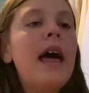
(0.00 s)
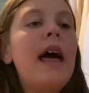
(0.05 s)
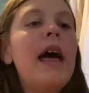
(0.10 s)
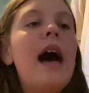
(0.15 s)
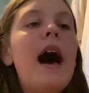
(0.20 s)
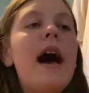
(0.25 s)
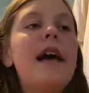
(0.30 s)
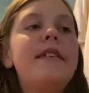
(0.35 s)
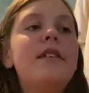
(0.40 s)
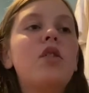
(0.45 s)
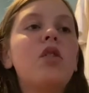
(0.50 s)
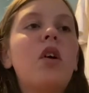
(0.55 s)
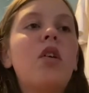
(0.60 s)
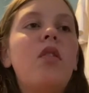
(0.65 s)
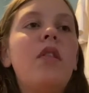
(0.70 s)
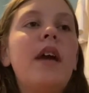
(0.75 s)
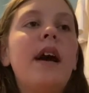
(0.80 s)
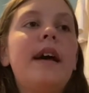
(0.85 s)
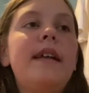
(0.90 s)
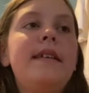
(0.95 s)
I still get
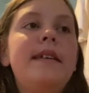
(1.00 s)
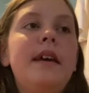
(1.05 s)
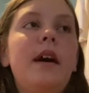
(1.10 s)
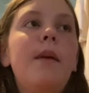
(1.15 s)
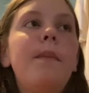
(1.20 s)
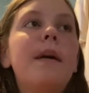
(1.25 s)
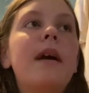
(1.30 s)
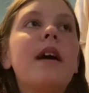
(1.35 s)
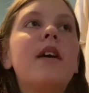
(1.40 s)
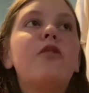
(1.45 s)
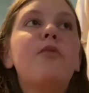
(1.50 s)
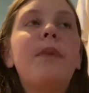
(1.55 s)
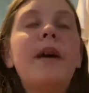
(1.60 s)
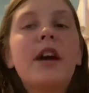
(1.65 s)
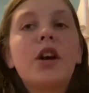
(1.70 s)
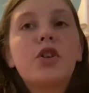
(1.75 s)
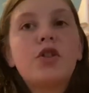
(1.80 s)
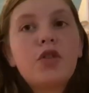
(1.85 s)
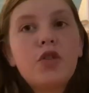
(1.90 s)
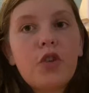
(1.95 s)
the idea, because
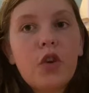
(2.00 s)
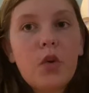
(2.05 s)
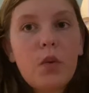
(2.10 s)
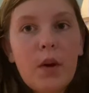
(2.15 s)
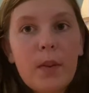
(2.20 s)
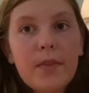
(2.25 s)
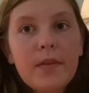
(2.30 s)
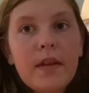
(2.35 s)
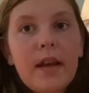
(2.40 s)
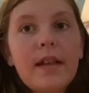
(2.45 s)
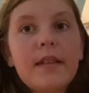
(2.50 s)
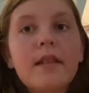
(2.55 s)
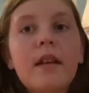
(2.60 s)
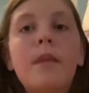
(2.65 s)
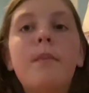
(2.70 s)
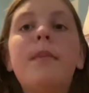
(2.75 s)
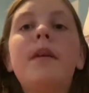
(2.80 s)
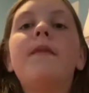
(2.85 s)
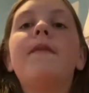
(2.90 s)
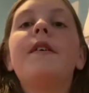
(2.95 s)
pictures on websites
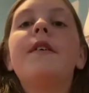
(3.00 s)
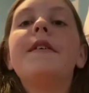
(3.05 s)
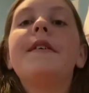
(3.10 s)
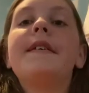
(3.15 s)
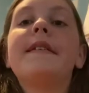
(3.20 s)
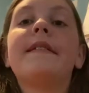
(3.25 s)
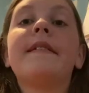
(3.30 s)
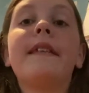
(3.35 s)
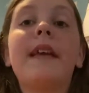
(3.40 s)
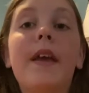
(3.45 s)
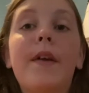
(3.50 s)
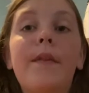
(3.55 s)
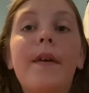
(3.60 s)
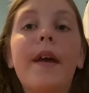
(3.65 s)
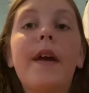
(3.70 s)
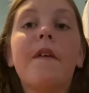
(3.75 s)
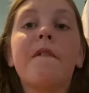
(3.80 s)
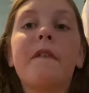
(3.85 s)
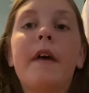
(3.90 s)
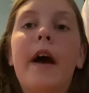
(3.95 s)
can be very
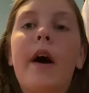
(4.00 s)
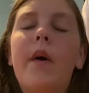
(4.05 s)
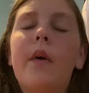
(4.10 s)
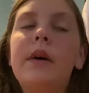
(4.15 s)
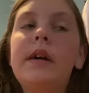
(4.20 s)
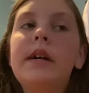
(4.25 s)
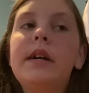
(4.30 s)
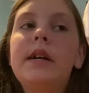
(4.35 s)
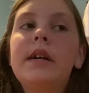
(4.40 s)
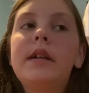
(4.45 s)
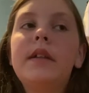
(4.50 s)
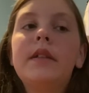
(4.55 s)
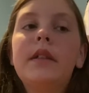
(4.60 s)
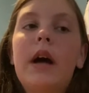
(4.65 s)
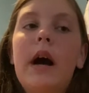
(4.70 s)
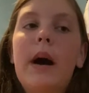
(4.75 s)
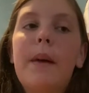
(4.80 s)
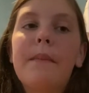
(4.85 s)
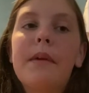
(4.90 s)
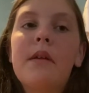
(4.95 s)
deceiving of how
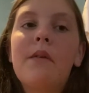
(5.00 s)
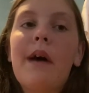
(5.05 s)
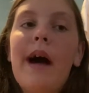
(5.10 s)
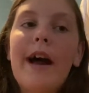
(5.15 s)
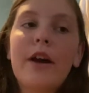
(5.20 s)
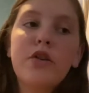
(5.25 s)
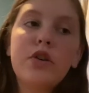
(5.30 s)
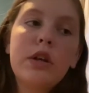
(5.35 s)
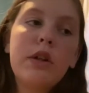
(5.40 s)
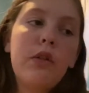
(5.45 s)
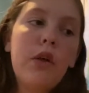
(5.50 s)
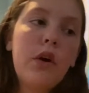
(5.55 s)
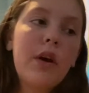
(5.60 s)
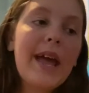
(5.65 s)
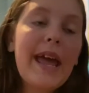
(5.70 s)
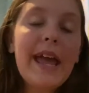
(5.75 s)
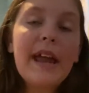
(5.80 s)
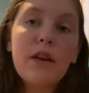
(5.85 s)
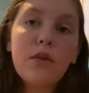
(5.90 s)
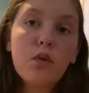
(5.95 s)
it'll actually
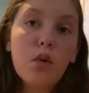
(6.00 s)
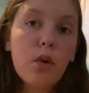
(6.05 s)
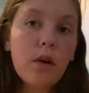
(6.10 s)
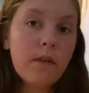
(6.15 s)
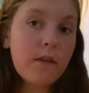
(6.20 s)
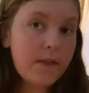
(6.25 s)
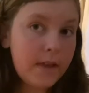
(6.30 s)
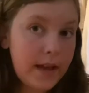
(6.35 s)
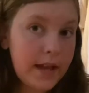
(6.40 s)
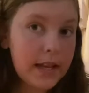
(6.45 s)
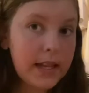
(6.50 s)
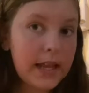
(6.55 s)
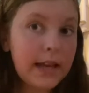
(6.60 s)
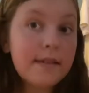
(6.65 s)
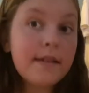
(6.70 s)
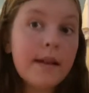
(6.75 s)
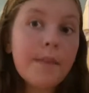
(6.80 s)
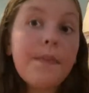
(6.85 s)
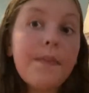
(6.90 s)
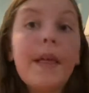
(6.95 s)
look and or fit. Like,
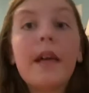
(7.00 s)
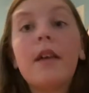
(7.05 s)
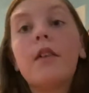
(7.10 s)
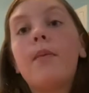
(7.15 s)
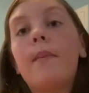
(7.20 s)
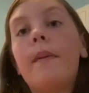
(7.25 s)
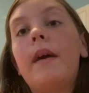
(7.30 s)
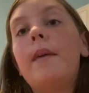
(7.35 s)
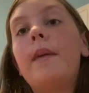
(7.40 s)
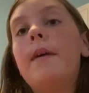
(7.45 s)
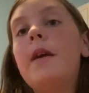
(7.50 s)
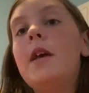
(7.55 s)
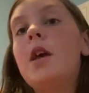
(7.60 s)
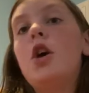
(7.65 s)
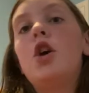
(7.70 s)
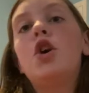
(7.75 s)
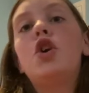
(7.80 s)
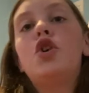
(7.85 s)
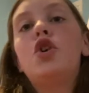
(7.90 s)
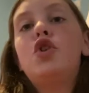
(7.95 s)
some things may be
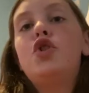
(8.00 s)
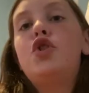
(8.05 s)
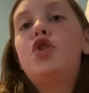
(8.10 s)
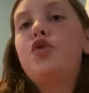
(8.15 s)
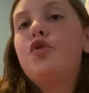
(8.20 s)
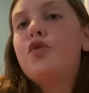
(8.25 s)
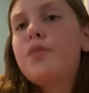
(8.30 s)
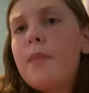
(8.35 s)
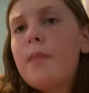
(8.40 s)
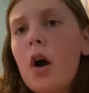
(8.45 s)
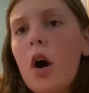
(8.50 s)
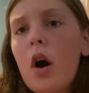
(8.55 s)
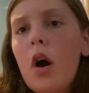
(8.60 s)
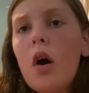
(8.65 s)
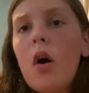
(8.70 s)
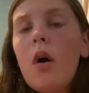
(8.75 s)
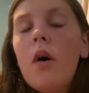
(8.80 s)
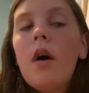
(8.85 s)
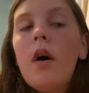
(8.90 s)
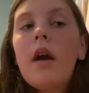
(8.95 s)
too
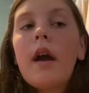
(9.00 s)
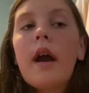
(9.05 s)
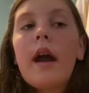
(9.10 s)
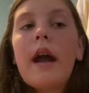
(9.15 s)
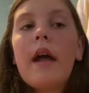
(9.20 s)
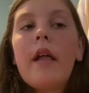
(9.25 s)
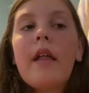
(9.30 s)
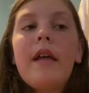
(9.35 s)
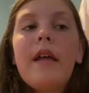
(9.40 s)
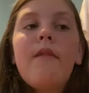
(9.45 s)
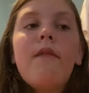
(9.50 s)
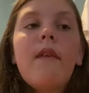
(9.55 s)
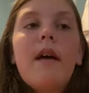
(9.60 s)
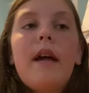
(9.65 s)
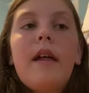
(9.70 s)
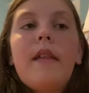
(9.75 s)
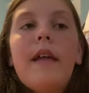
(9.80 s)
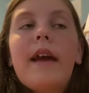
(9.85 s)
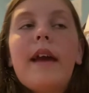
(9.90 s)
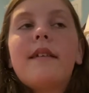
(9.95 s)
small. If,
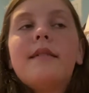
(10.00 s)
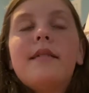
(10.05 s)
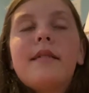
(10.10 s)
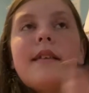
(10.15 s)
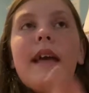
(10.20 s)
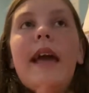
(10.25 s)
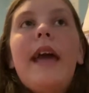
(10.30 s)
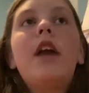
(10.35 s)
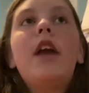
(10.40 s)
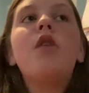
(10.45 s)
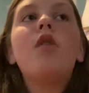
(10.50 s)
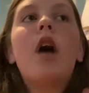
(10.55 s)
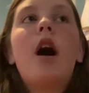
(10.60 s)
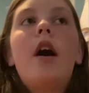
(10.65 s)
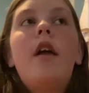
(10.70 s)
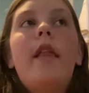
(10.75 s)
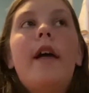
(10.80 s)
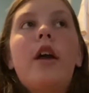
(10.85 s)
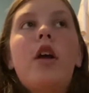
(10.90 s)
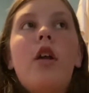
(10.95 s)
like, say you
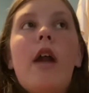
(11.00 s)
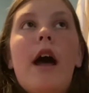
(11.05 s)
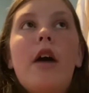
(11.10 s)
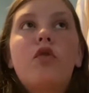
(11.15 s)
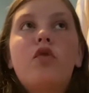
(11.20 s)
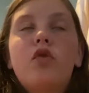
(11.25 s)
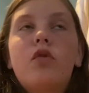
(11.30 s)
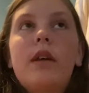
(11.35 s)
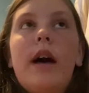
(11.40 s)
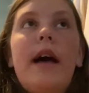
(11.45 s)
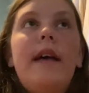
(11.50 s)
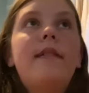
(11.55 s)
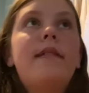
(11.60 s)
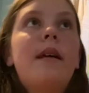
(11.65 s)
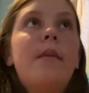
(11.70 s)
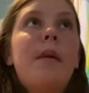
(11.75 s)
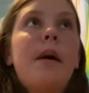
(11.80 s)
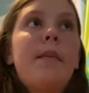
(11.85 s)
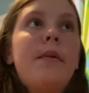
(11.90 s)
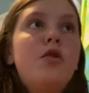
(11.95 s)
got like your actual size,
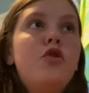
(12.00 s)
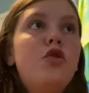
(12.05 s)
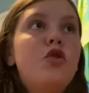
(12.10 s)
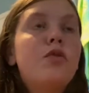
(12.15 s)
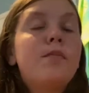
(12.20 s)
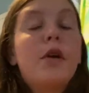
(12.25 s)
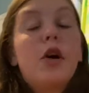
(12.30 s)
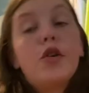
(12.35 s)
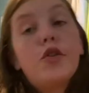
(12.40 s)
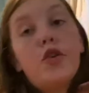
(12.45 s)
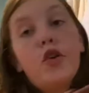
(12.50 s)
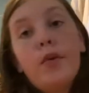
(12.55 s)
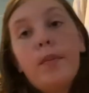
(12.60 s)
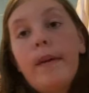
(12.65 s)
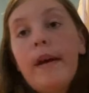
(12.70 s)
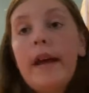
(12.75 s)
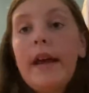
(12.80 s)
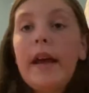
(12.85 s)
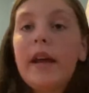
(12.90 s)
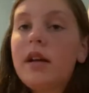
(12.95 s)
they might be too small or too
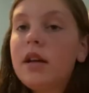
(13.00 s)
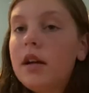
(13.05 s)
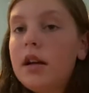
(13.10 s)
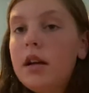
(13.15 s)
big.